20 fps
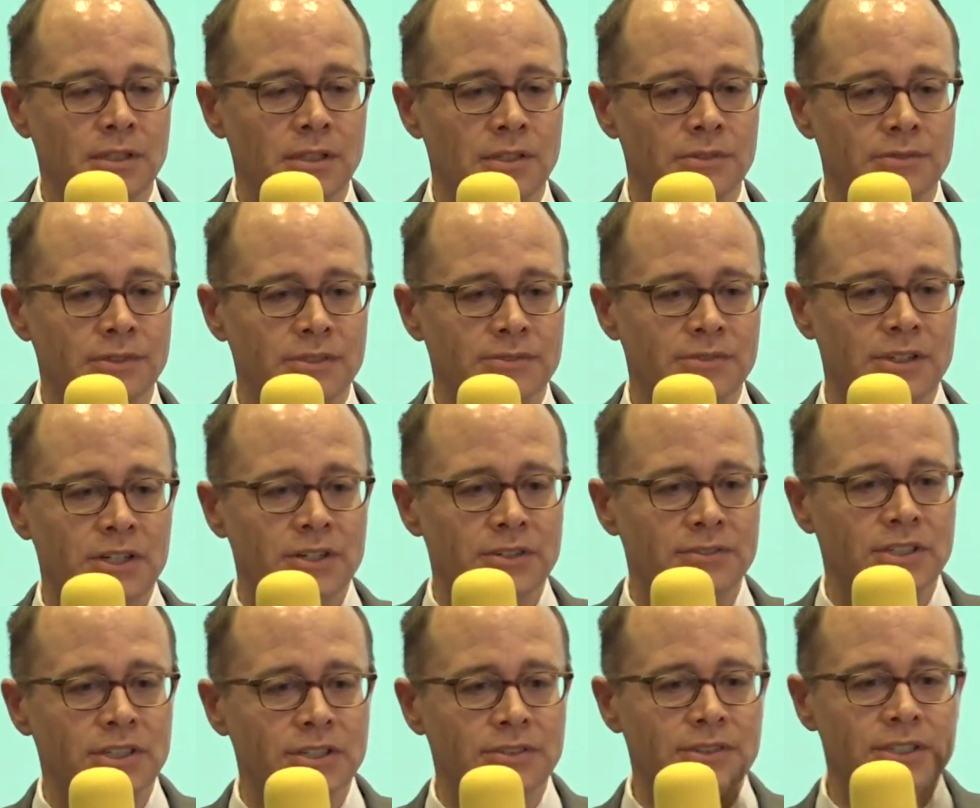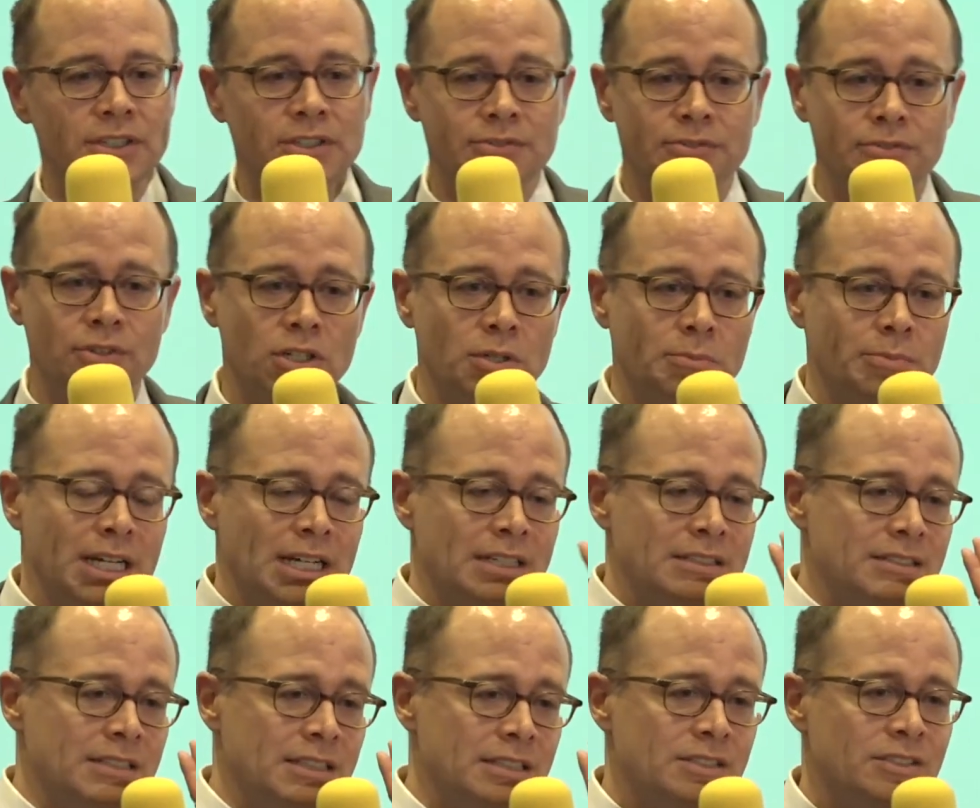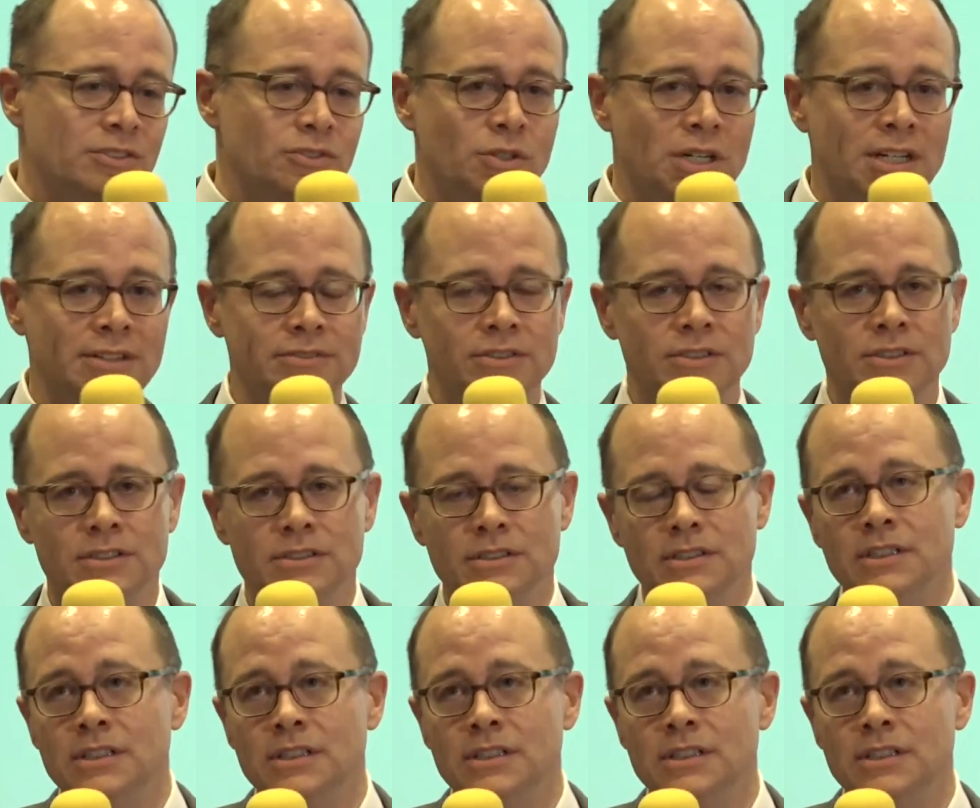very, very, very far backseat driver